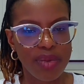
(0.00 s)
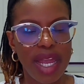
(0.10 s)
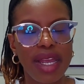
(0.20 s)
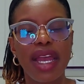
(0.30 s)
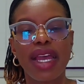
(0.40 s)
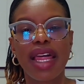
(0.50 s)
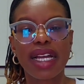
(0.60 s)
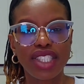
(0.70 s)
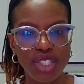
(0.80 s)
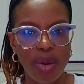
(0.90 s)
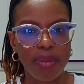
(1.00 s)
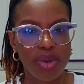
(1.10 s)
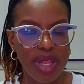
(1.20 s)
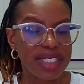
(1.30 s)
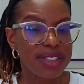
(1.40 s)
right? That's
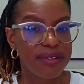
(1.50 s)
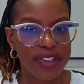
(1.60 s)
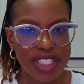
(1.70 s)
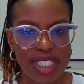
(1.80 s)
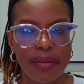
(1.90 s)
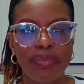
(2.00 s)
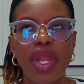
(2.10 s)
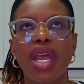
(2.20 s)
the first thing.